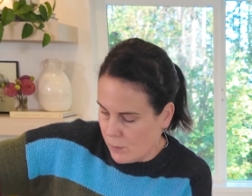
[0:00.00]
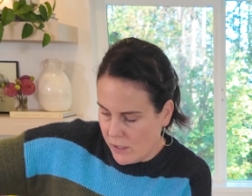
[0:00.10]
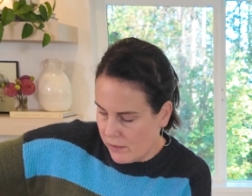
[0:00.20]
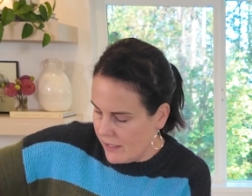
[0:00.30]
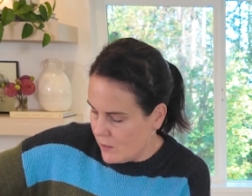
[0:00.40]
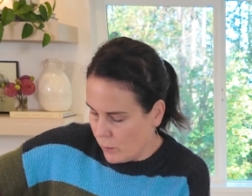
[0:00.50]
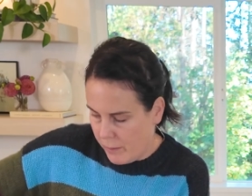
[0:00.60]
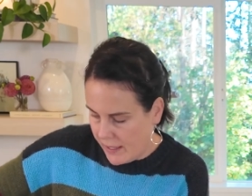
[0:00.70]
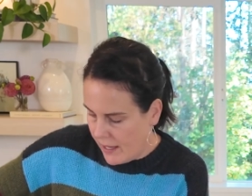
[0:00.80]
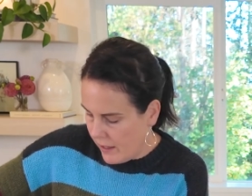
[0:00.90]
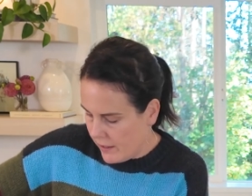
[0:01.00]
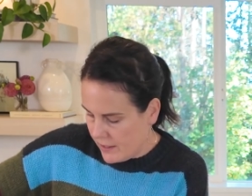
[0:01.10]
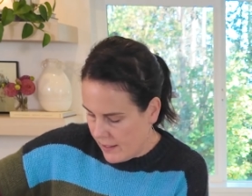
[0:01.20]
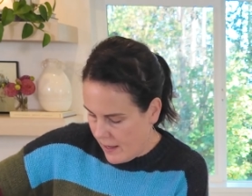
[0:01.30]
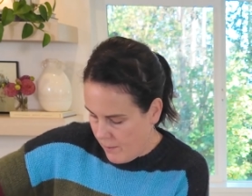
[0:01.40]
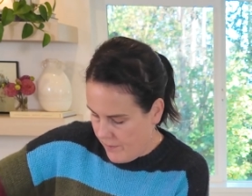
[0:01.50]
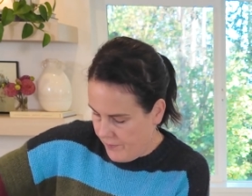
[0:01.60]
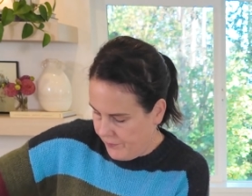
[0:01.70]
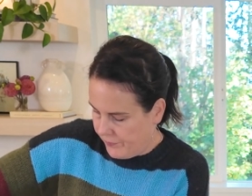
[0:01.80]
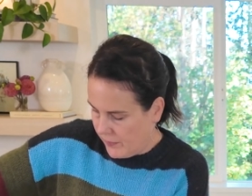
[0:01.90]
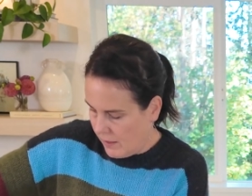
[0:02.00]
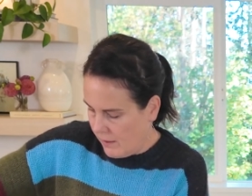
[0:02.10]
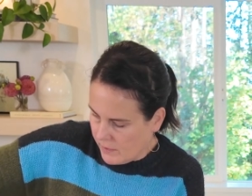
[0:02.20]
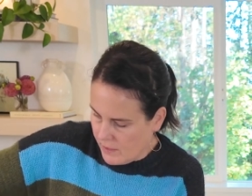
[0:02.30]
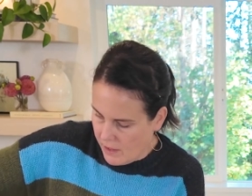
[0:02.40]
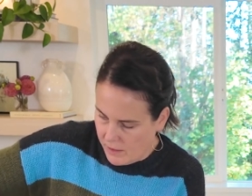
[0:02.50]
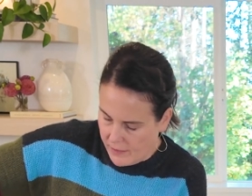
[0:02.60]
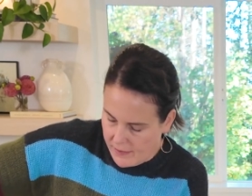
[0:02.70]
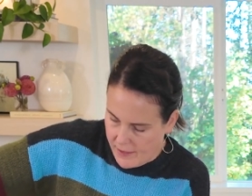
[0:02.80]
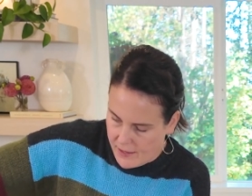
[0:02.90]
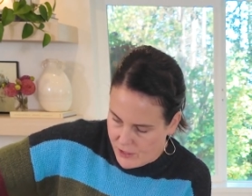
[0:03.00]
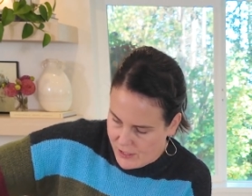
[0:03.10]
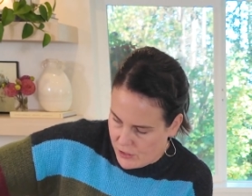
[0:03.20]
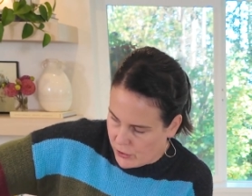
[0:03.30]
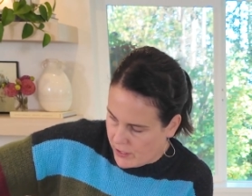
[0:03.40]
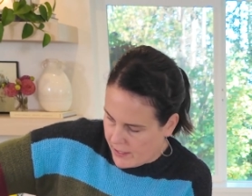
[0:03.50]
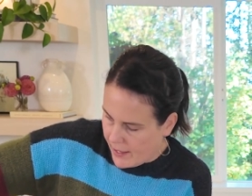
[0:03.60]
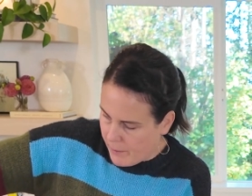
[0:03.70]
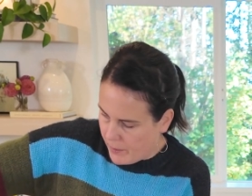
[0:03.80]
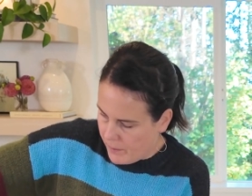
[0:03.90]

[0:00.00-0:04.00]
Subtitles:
We don't need to whip any air into them, nothing like that, just stirring it up.